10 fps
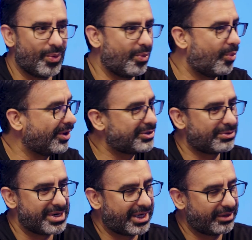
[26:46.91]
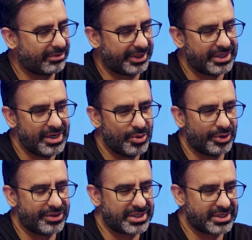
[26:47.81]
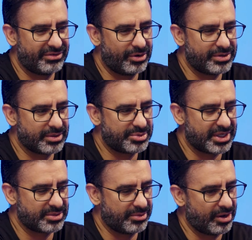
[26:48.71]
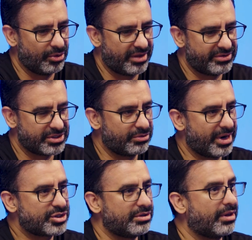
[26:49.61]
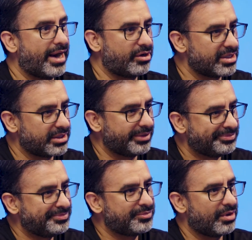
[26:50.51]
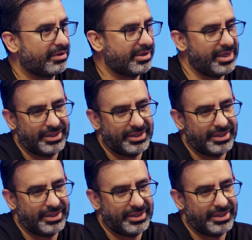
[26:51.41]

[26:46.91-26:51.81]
want to or not. One of the things I've always obsessed my whole life is directional accuracy, right?